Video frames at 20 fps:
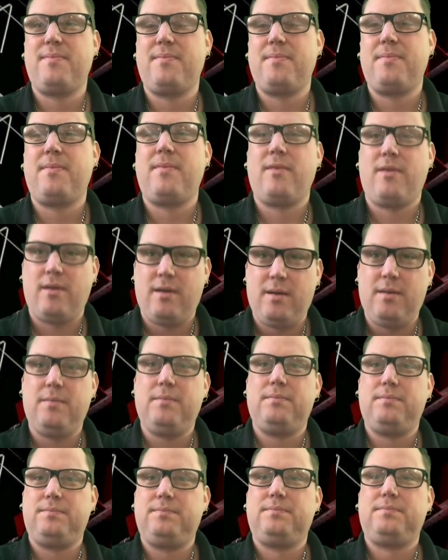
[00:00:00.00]

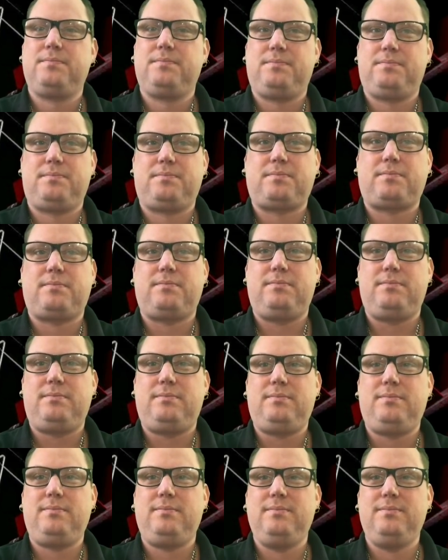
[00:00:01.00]

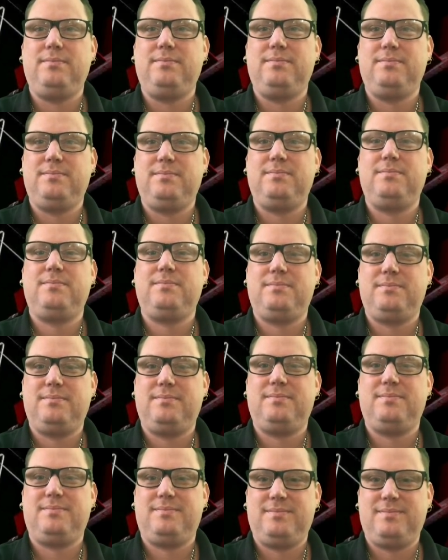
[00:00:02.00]

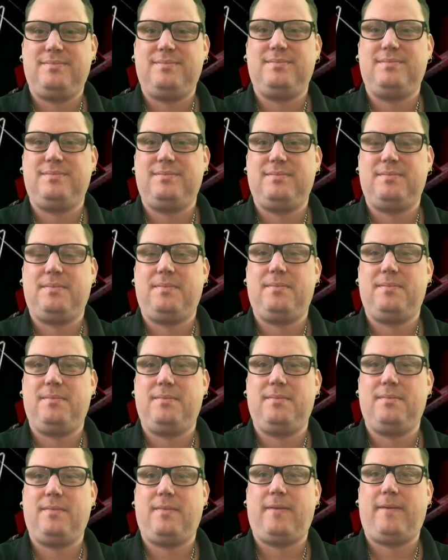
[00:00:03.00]

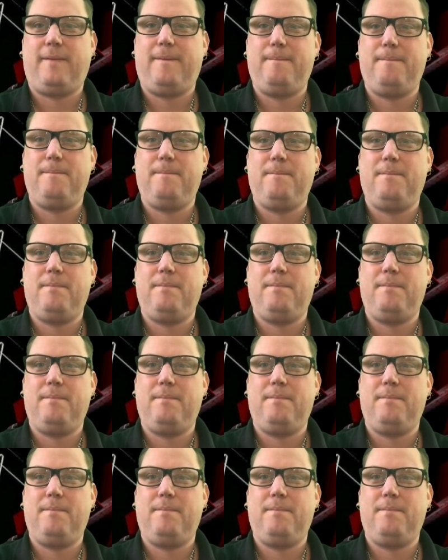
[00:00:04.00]
(silent)